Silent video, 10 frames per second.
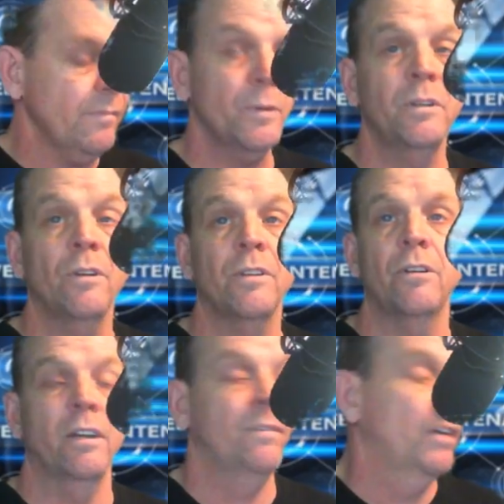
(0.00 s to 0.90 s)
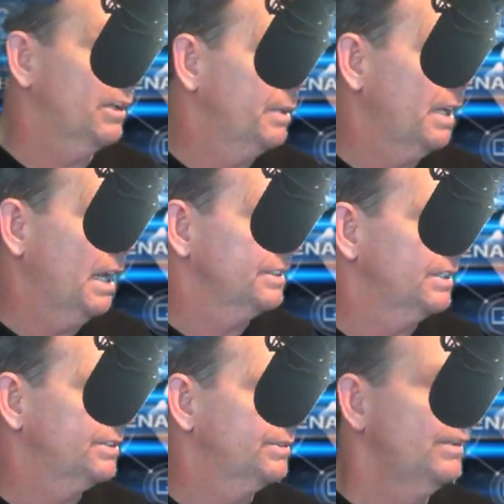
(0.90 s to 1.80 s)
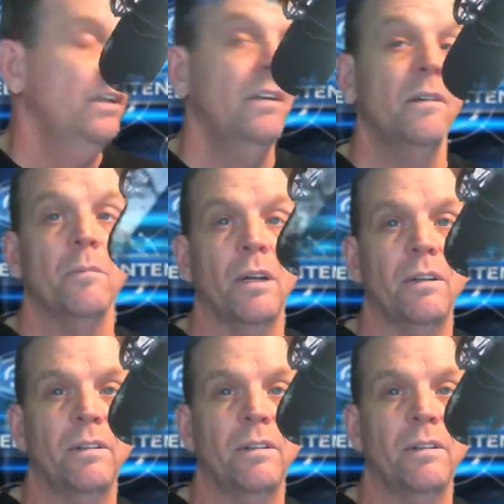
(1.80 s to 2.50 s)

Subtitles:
we know they don't give unlimited access, but